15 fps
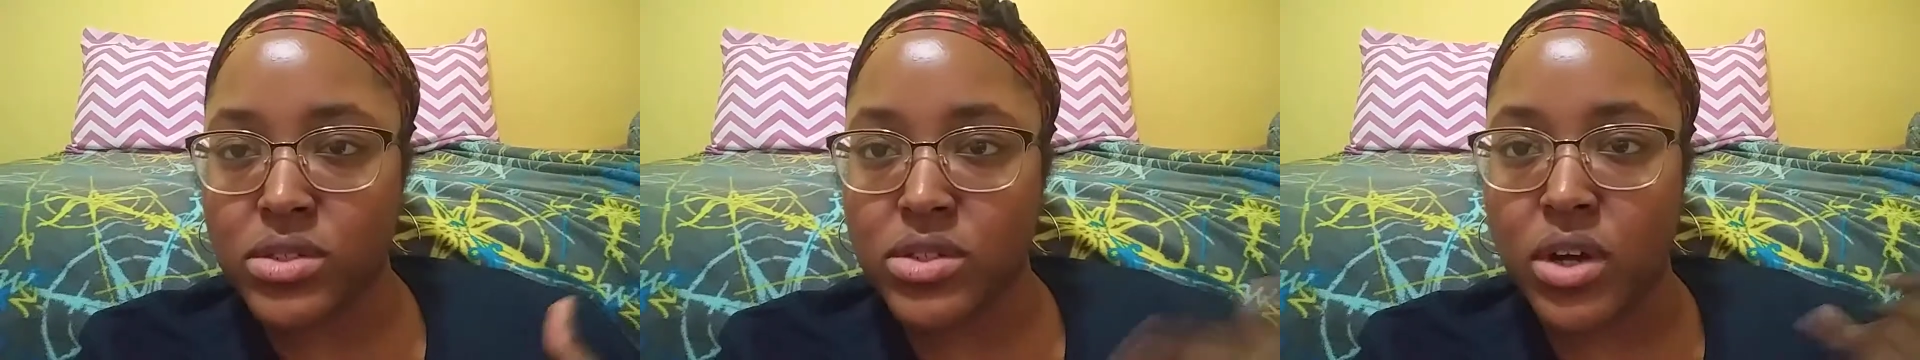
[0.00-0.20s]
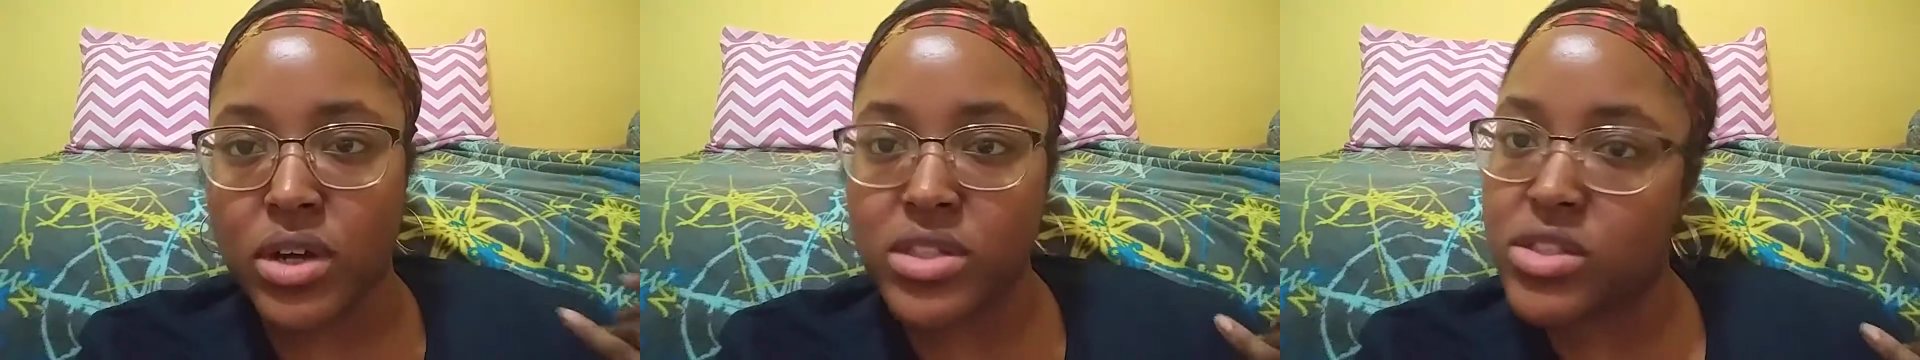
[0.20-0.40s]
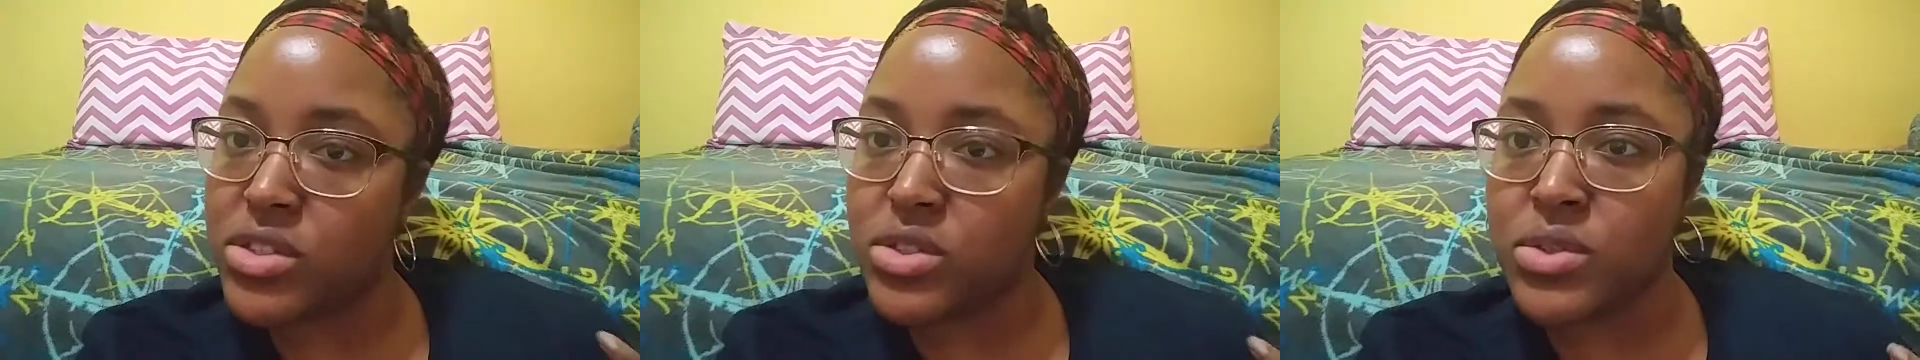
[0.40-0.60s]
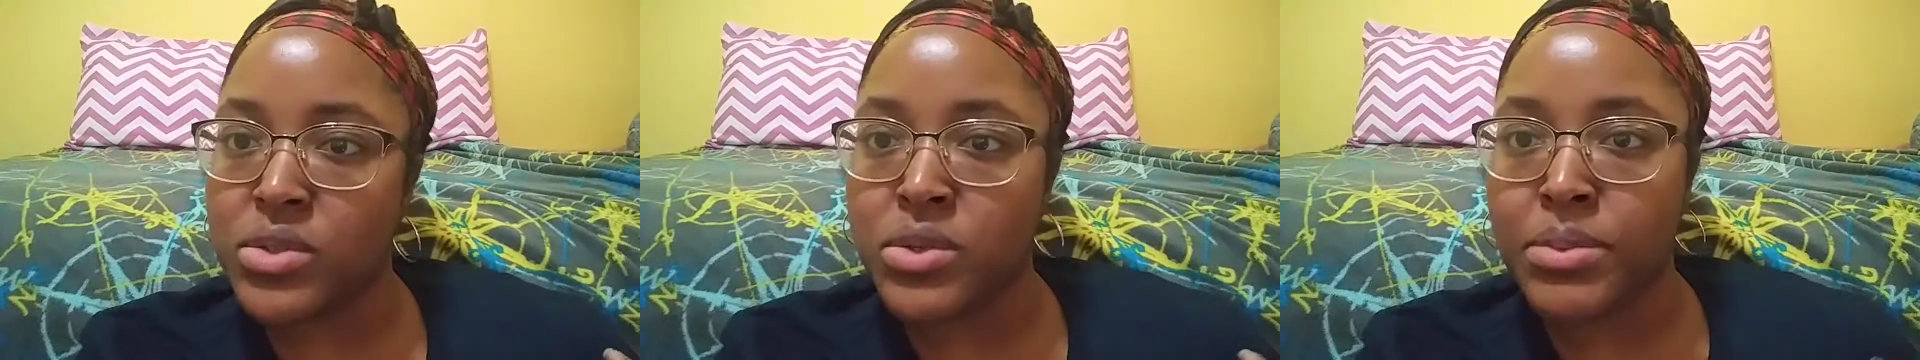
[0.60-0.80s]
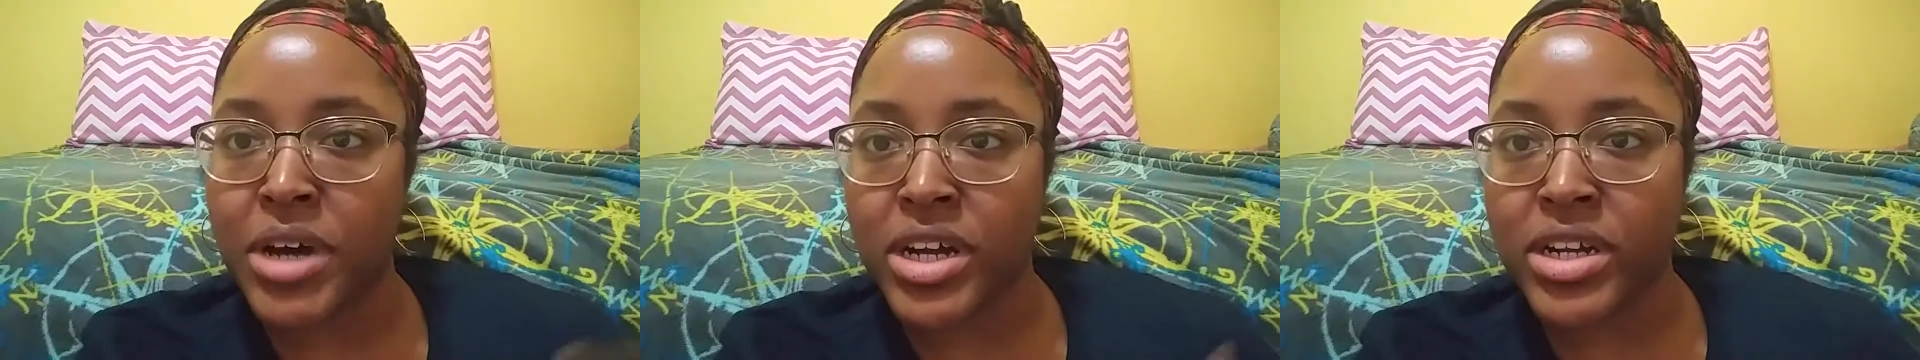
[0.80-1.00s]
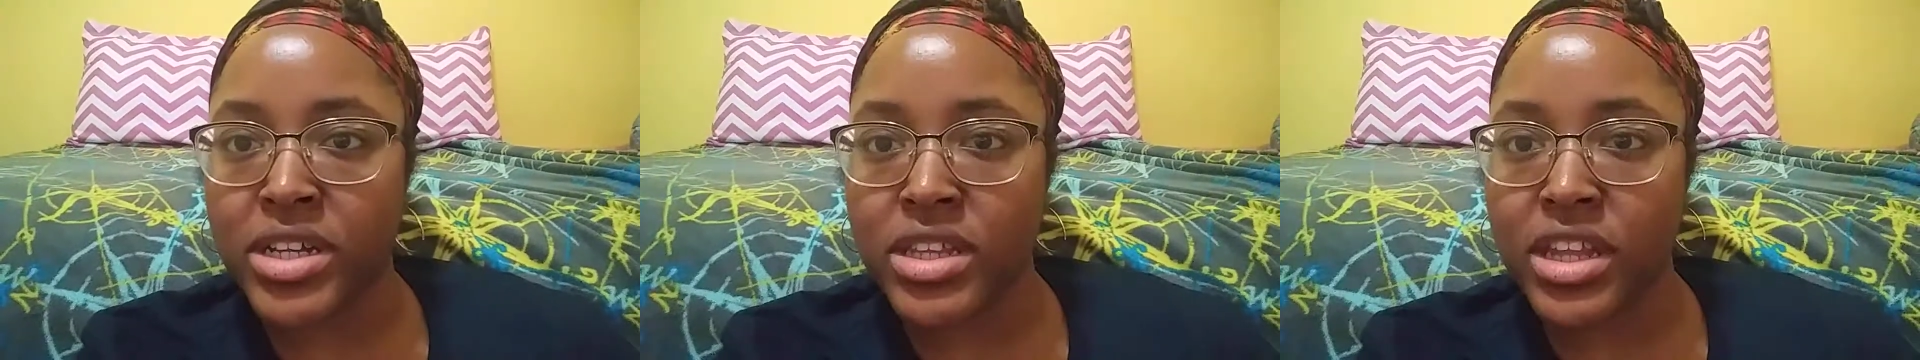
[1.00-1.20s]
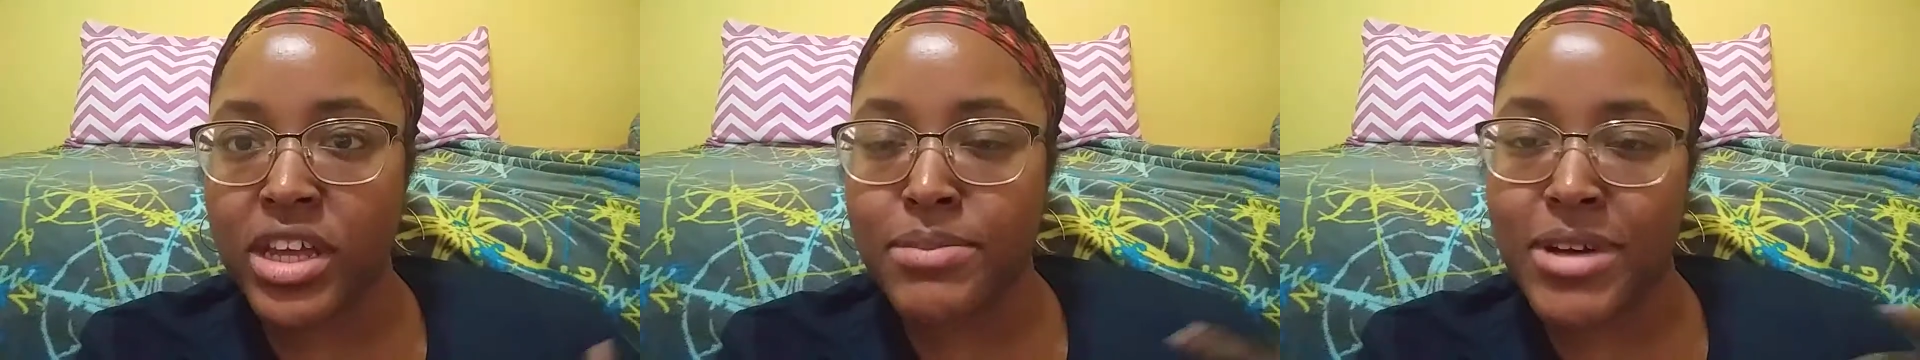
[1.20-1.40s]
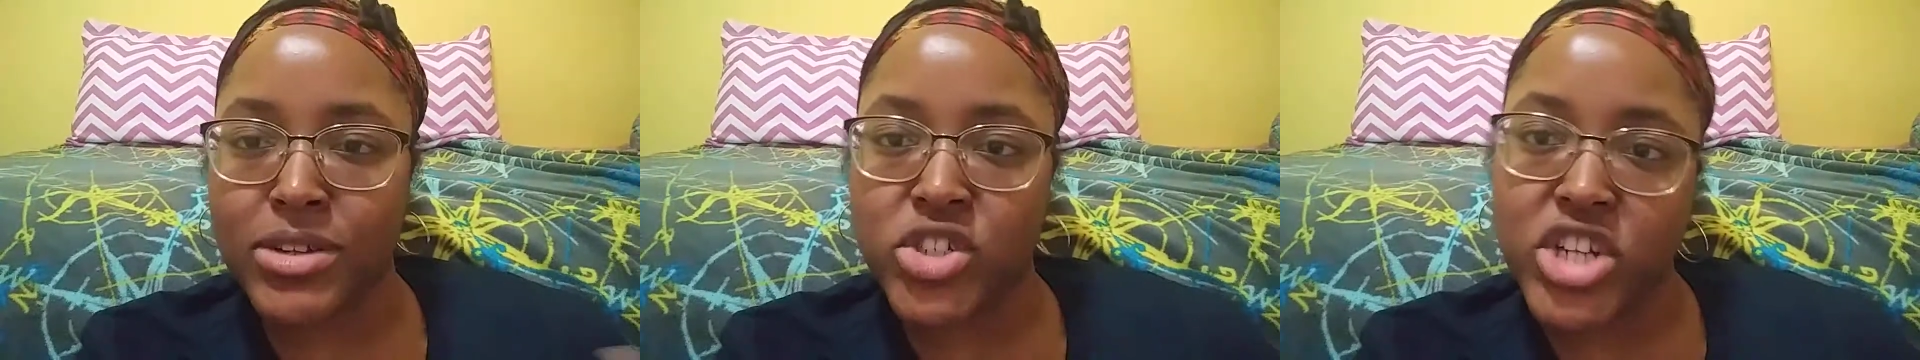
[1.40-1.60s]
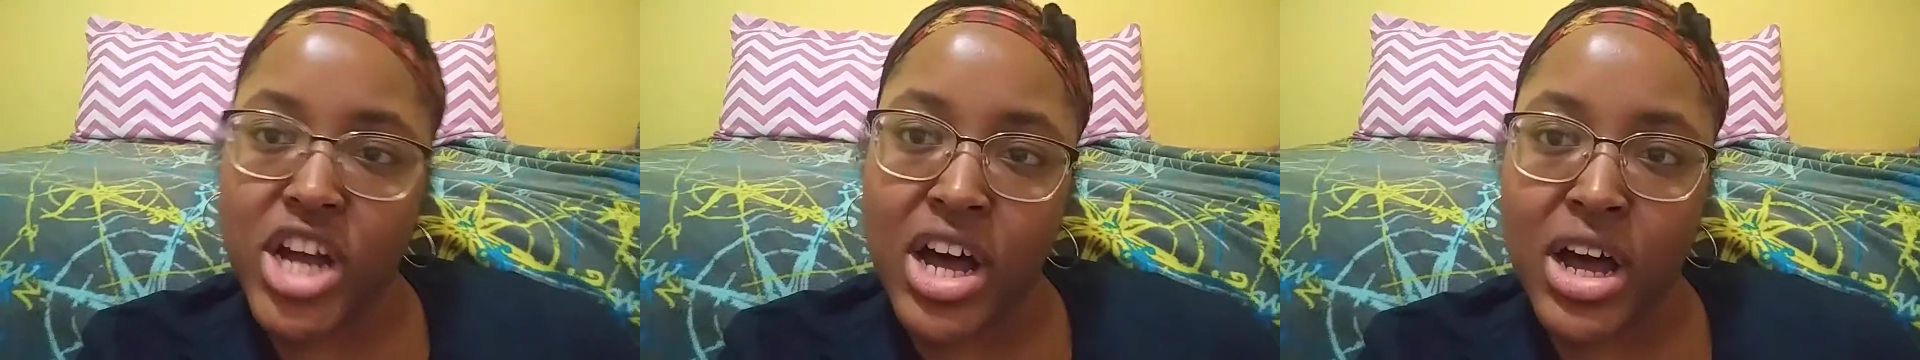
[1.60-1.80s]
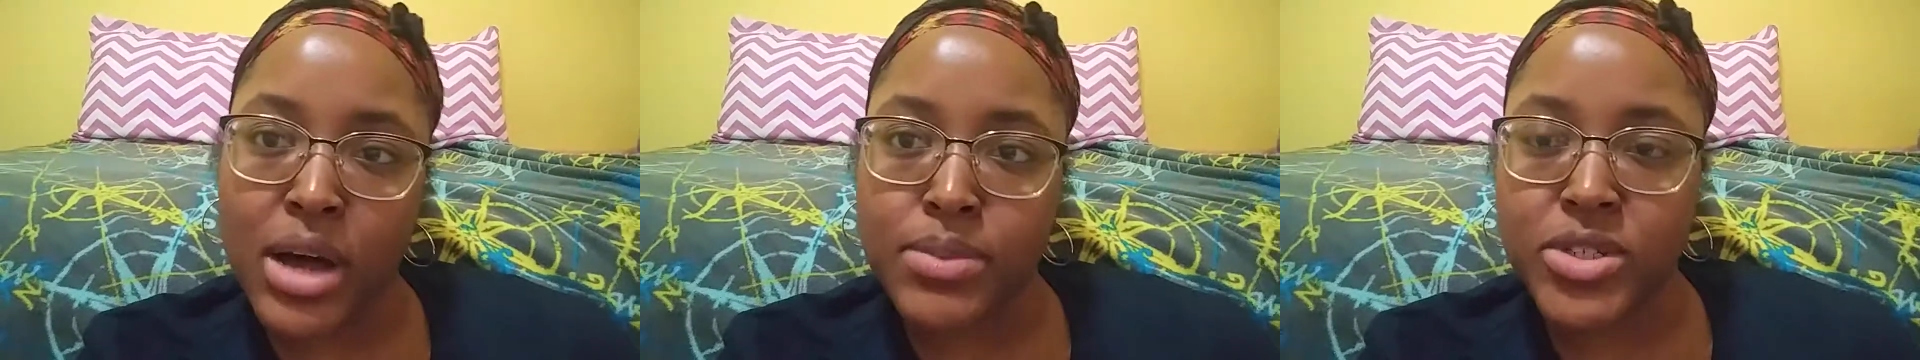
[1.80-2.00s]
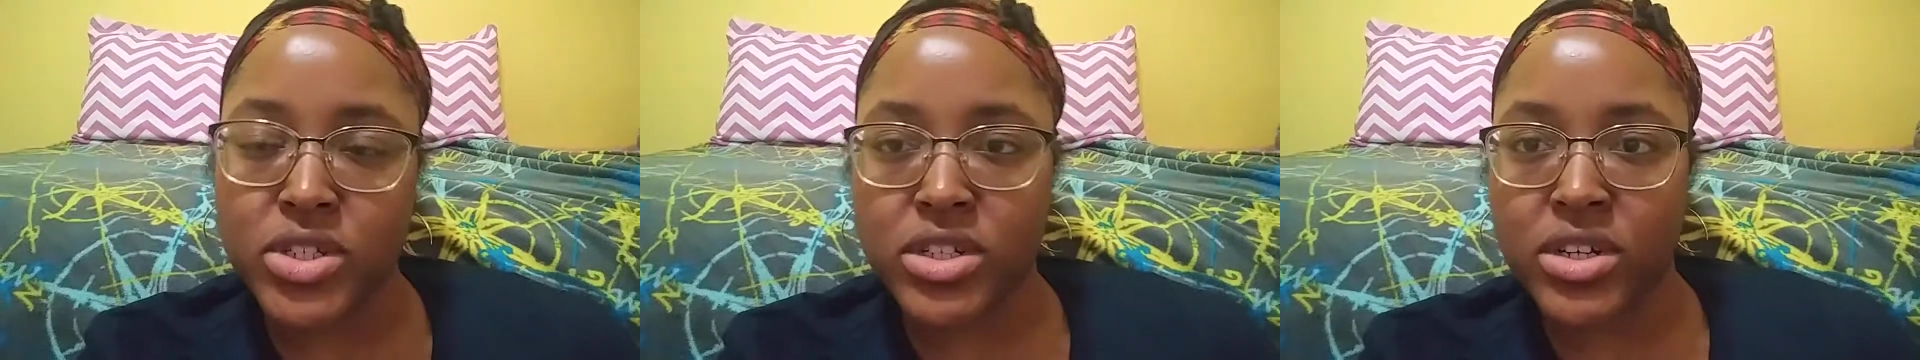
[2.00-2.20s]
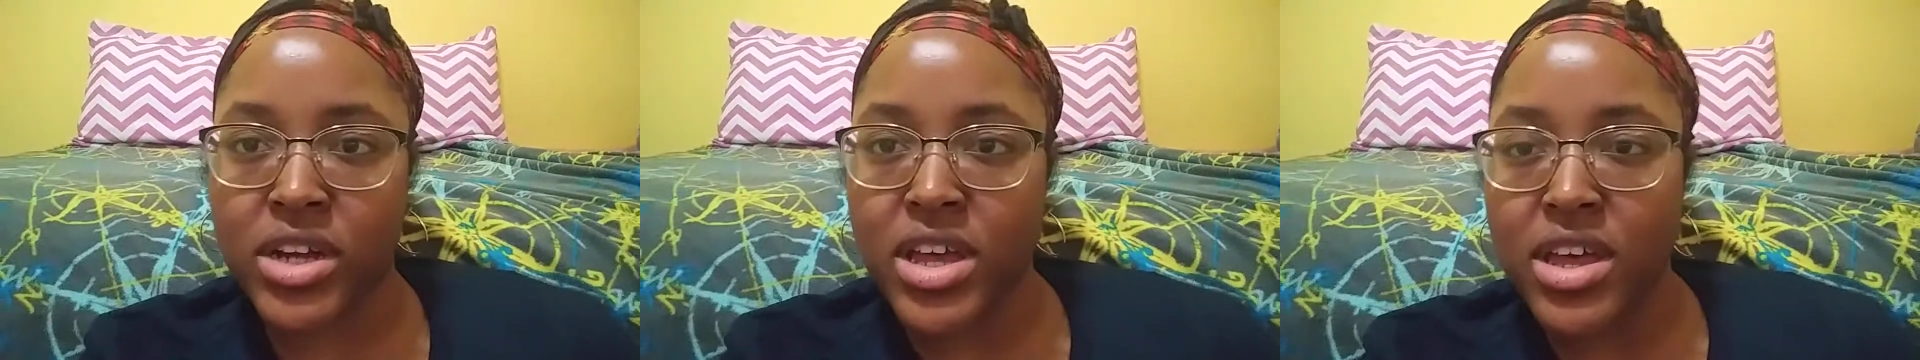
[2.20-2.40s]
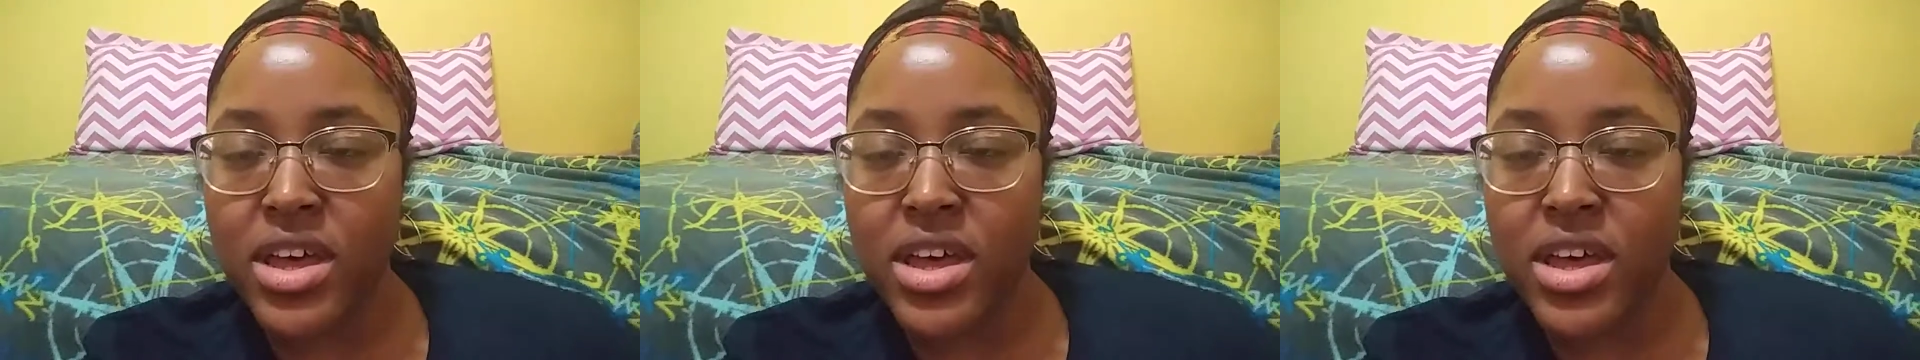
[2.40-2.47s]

talked to you about anything about jobs, or